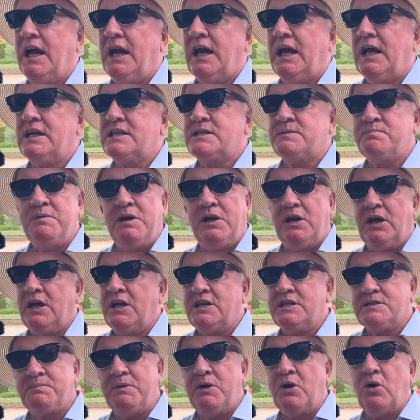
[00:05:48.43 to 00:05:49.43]
It's me.
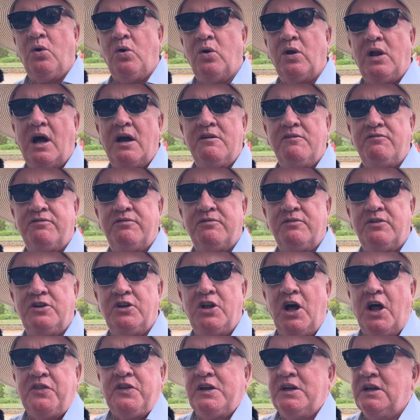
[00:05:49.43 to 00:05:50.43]
He's my whole life.
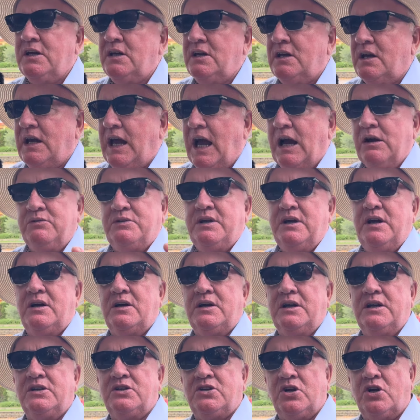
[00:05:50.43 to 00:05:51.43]
Nothing out there
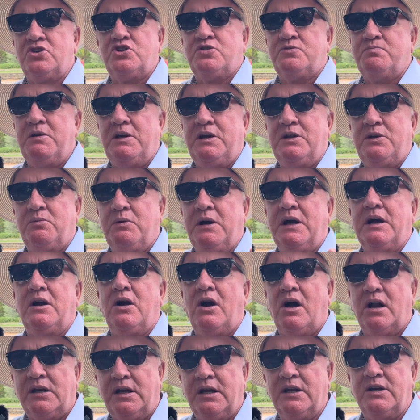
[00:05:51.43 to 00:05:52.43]
can touch me the way
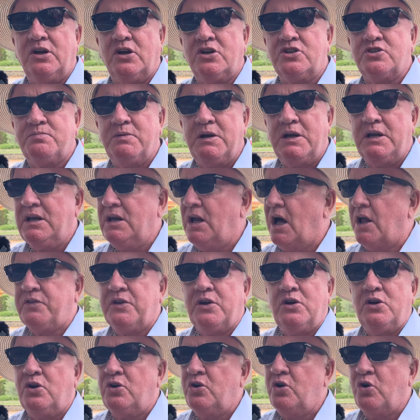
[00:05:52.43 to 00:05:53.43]
God can touch me.
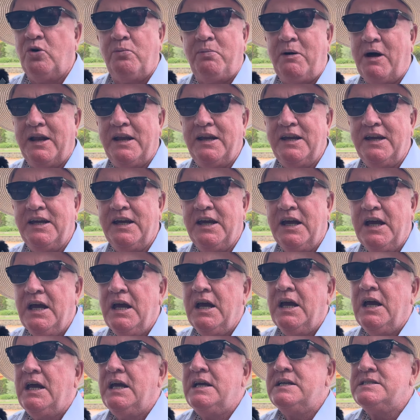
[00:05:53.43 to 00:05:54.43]
Nothing or nobody.
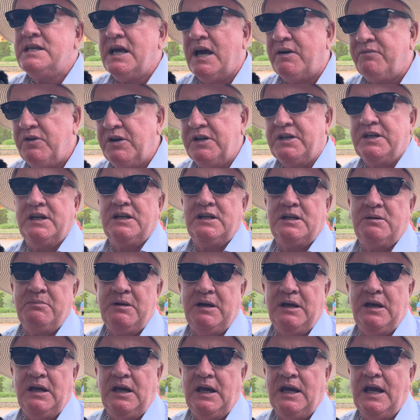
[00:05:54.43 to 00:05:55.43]
He's everything to
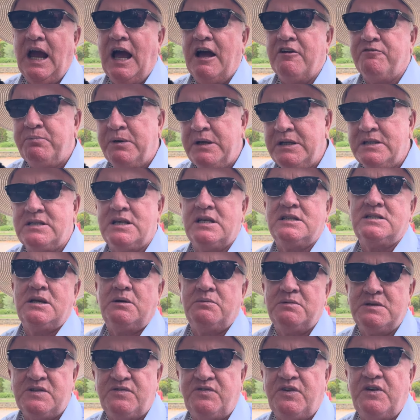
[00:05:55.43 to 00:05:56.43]
me. He have been since I
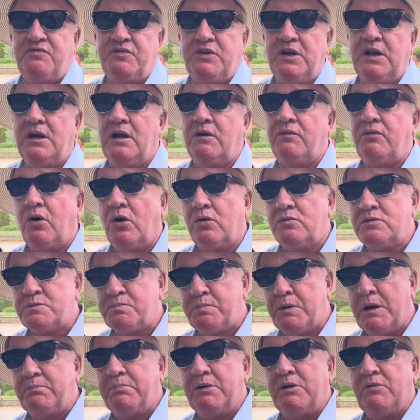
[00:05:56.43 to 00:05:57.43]
was 15. I've always
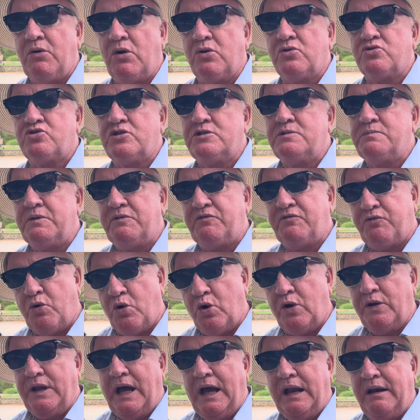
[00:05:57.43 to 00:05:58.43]
prayed my rosaries
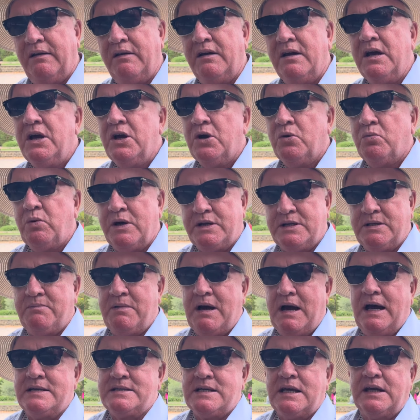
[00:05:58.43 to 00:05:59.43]
before then. Went to
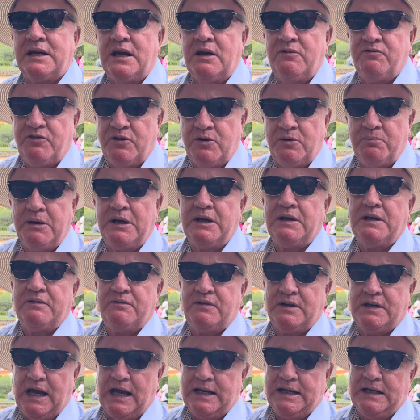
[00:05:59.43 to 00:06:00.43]
mass. I came from a big
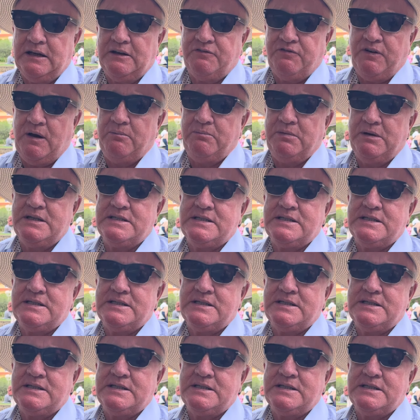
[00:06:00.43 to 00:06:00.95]
Catholic family,